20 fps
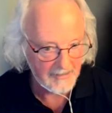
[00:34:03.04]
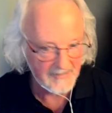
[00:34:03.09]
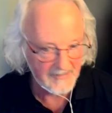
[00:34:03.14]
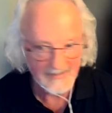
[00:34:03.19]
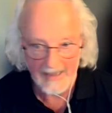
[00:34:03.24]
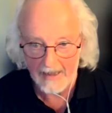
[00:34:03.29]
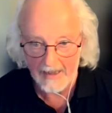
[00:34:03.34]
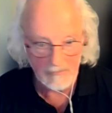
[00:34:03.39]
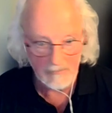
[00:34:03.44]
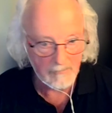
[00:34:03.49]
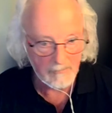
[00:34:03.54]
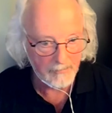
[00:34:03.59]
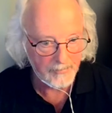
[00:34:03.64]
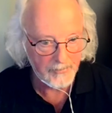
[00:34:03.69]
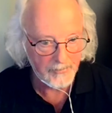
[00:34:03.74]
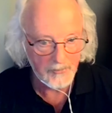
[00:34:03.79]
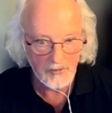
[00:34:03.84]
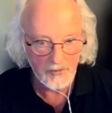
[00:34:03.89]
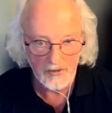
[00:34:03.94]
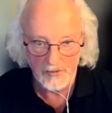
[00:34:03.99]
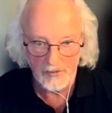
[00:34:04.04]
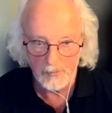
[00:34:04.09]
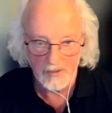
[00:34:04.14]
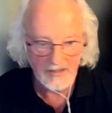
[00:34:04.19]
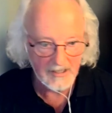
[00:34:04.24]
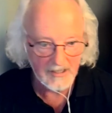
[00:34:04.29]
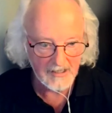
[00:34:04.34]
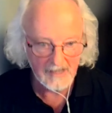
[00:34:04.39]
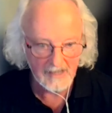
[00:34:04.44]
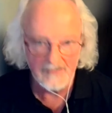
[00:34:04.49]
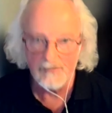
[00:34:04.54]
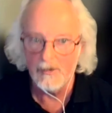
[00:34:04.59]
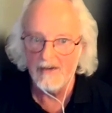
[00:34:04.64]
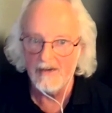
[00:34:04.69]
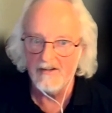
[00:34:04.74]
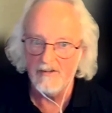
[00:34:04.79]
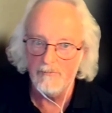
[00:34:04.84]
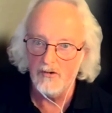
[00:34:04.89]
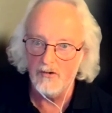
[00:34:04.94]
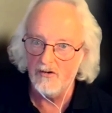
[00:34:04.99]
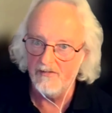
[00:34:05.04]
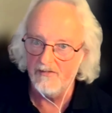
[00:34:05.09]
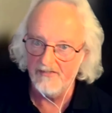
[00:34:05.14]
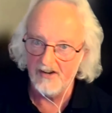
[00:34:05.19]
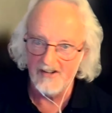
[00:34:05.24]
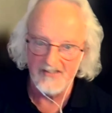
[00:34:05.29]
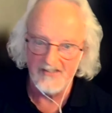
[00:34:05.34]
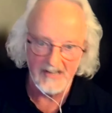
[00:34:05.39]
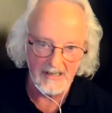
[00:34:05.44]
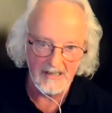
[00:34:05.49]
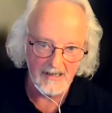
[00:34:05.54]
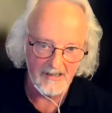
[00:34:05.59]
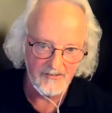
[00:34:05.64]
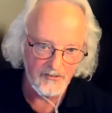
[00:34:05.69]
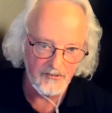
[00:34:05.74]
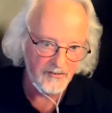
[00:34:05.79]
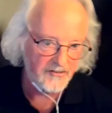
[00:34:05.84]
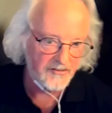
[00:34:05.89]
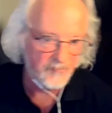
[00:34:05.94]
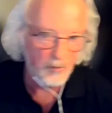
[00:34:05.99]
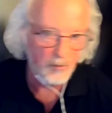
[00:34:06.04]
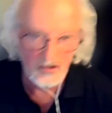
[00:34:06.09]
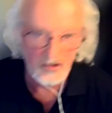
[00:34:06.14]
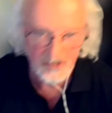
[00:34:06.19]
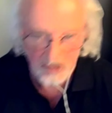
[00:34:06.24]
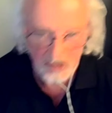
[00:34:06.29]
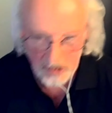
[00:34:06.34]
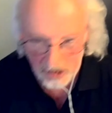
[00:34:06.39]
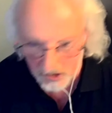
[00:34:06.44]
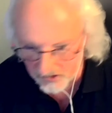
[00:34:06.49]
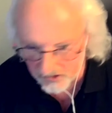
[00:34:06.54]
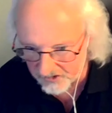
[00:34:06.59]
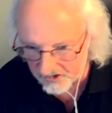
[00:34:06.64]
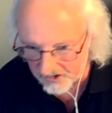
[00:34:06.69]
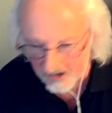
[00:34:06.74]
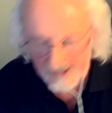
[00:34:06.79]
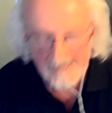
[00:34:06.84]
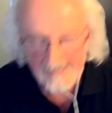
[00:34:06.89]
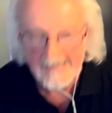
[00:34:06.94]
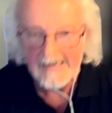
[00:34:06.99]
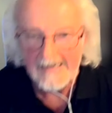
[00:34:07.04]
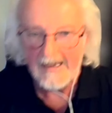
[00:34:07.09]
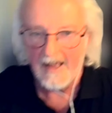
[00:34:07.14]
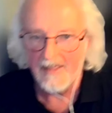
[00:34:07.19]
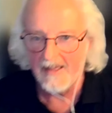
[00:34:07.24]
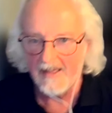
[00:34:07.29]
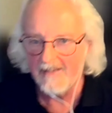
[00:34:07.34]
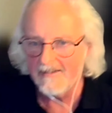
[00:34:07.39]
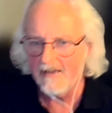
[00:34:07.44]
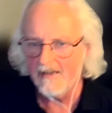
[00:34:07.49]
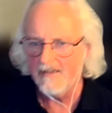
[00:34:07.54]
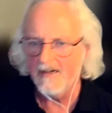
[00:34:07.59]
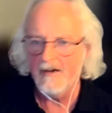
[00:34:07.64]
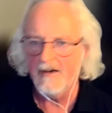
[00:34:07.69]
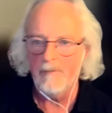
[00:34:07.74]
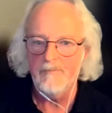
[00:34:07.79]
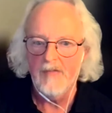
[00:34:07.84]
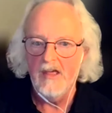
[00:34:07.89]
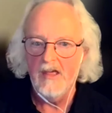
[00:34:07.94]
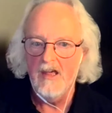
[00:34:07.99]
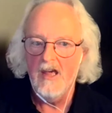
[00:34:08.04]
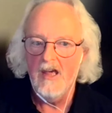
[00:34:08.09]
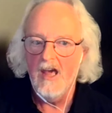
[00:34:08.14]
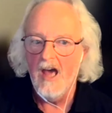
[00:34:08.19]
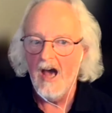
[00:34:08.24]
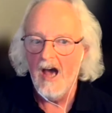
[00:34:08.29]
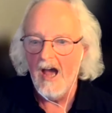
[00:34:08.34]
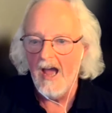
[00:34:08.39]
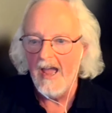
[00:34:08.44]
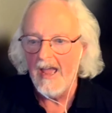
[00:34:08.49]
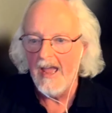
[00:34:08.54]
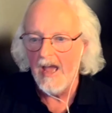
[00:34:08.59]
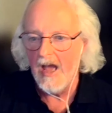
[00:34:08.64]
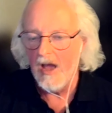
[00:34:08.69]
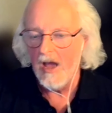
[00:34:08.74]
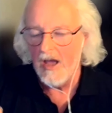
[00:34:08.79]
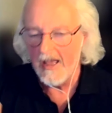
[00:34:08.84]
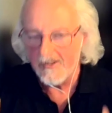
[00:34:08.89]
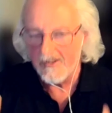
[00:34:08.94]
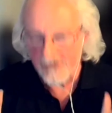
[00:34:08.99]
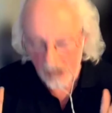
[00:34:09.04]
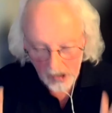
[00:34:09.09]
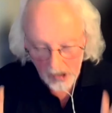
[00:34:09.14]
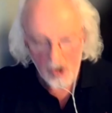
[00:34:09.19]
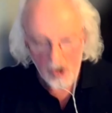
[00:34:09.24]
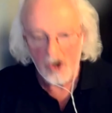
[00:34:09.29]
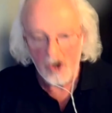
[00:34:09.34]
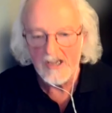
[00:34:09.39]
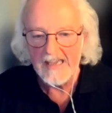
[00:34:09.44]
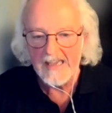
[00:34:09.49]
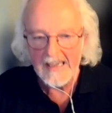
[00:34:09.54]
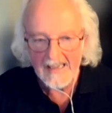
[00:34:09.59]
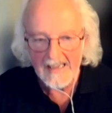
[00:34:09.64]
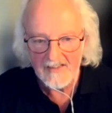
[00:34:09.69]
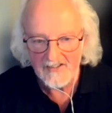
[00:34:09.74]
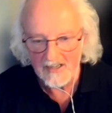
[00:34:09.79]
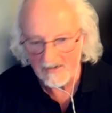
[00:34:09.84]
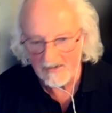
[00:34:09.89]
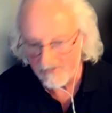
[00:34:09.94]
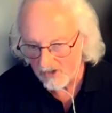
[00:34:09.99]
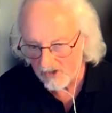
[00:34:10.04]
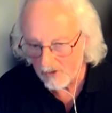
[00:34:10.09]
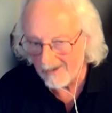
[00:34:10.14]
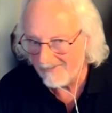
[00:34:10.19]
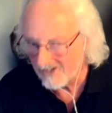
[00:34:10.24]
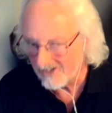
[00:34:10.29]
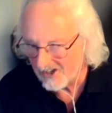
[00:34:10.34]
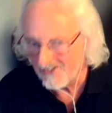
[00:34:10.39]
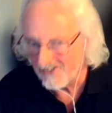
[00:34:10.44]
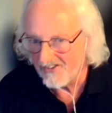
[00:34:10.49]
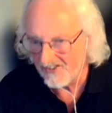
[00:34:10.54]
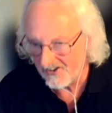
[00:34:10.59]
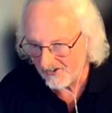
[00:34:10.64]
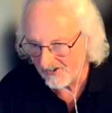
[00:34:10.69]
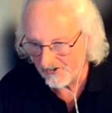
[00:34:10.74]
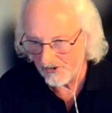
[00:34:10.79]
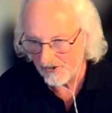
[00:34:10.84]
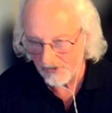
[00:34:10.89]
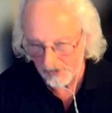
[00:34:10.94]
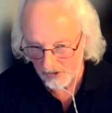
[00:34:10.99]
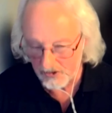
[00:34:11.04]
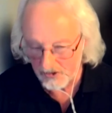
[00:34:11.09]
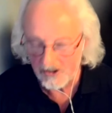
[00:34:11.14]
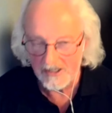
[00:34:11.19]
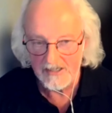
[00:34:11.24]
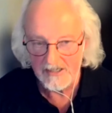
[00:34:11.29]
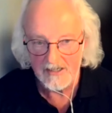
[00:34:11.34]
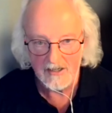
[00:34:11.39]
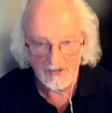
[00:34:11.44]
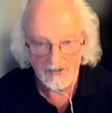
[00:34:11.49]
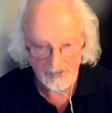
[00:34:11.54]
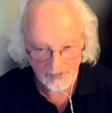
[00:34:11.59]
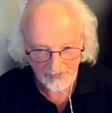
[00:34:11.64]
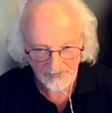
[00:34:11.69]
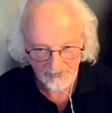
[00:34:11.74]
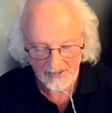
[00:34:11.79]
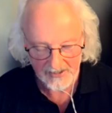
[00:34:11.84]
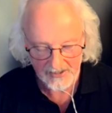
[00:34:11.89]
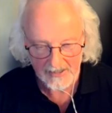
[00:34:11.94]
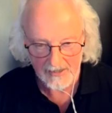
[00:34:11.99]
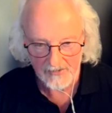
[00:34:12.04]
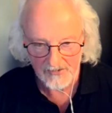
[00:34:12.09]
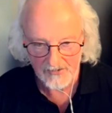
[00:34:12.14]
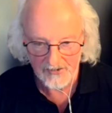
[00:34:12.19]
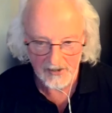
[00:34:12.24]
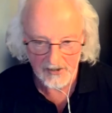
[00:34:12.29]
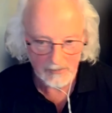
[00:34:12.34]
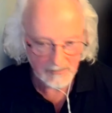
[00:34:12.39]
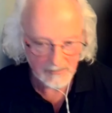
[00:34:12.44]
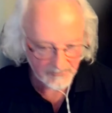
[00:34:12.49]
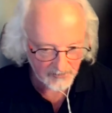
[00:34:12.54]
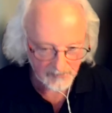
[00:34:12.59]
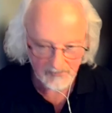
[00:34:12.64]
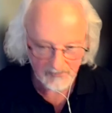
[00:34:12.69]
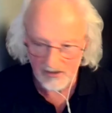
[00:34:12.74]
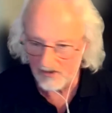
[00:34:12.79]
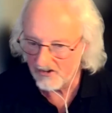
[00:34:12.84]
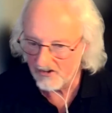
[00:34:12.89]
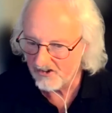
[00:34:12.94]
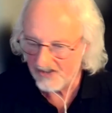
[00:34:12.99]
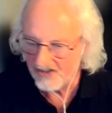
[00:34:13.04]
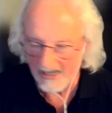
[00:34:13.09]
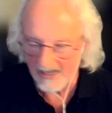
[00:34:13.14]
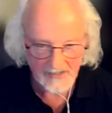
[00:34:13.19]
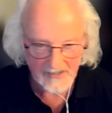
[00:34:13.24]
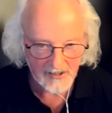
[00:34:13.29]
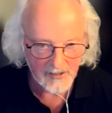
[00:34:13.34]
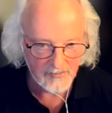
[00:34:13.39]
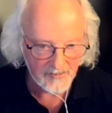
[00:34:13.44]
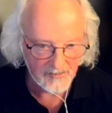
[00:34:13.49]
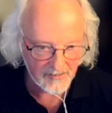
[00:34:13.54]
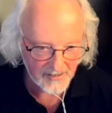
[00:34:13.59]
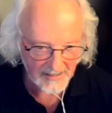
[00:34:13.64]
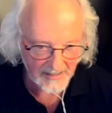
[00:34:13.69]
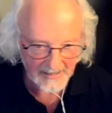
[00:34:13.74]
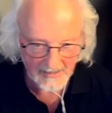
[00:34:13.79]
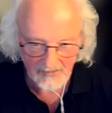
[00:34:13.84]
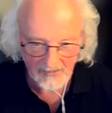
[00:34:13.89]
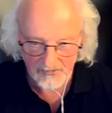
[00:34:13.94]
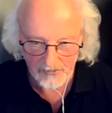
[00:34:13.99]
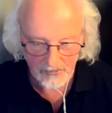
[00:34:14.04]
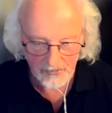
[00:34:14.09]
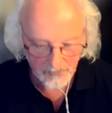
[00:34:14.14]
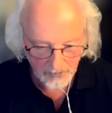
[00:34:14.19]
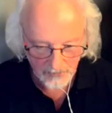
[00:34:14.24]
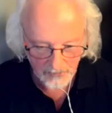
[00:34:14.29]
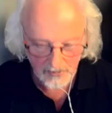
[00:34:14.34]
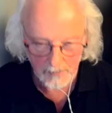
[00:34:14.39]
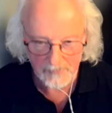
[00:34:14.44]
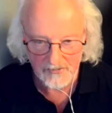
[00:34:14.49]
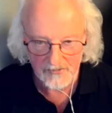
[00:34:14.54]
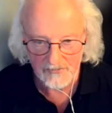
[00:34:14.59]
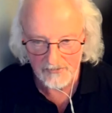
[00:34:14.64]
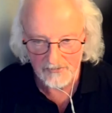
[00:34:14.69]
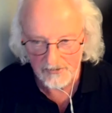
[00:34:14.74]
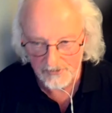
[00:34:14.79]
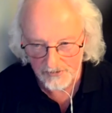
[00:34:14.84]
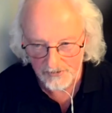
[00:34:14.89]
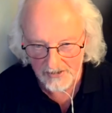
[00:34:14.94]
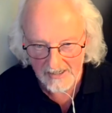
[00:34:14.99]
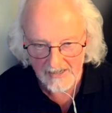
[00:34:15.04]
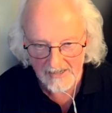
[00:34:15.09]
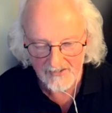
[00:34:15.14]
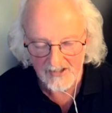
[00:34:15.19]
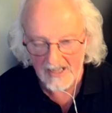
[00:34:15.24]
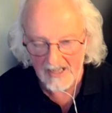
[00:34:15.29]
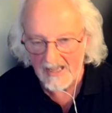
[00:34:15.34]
its health or whether you need to add a more fertilizer or it's waterlogged and things like that. It's a lot easier if you have a consistent color across that. So if you've got shadows and things or crops under trees,